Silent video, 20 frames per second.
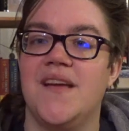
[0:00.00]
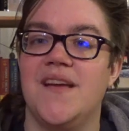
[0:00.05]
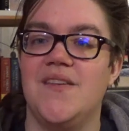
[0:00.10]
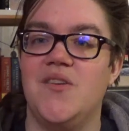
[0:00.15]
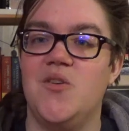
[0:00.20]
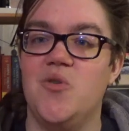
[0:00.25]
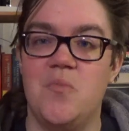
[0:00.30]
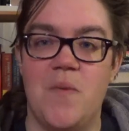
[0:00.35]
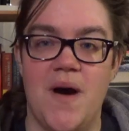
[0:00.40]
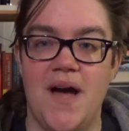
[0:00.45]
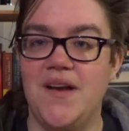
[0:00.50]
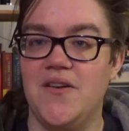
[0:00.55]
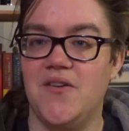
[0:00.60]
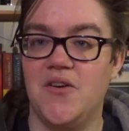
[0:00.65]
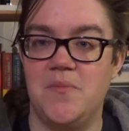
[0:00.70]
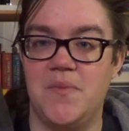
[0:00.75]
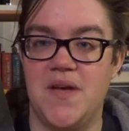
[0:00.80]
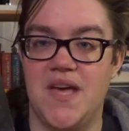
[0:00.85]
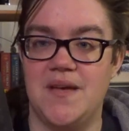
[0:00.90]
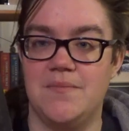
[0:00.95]
you might
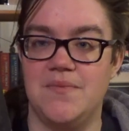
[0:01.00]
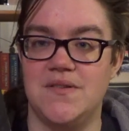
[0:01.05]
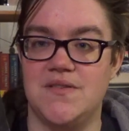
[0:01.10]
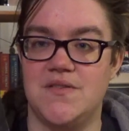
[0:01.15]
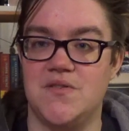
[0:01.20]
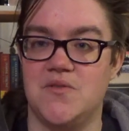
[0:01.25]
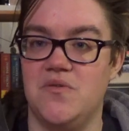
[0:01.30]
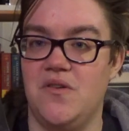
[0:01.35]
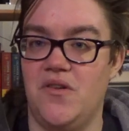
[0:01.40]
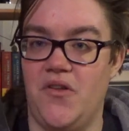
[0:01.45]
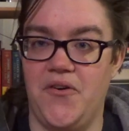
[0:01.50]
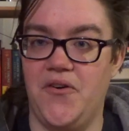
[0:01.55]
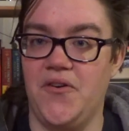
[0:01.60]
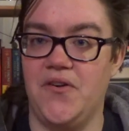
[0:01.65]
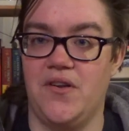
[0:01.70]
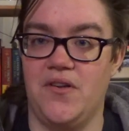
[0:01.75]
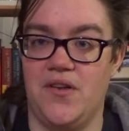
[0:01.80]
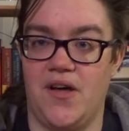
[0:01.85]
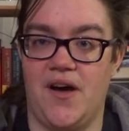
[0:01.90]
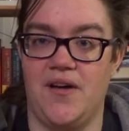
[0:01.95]
not be able to
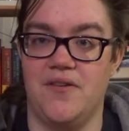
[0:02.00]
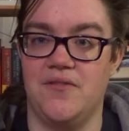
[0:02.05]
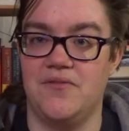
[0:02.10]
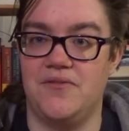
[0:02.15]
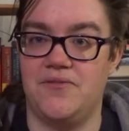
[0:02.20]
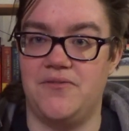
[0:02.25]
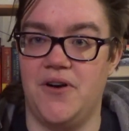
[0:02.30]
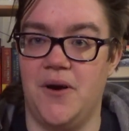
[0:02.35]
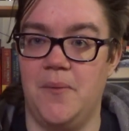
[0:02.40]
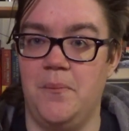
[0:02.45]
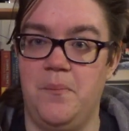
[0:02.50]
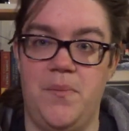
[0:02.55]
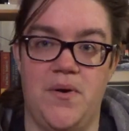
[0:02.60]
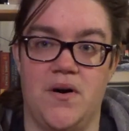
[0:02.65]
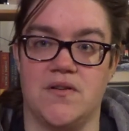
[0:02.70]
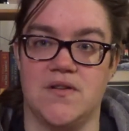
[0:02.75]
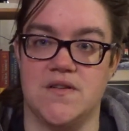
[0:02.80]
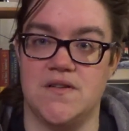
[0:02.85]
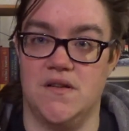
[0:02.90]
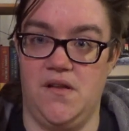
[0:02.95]
learn a lot from
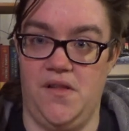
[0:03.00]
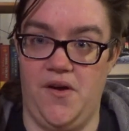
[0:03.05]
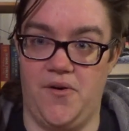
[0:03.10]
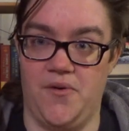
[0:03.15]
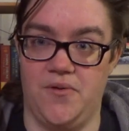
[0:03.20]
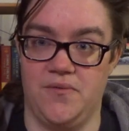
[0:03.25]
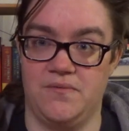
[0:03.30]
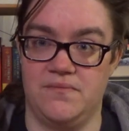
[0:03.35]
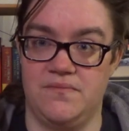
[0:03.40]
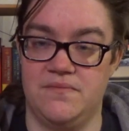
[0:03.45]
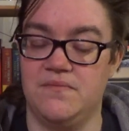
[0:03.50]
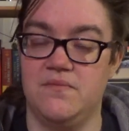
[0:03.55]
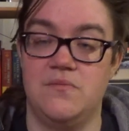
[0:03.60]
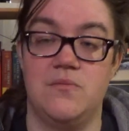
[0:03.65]
books alone,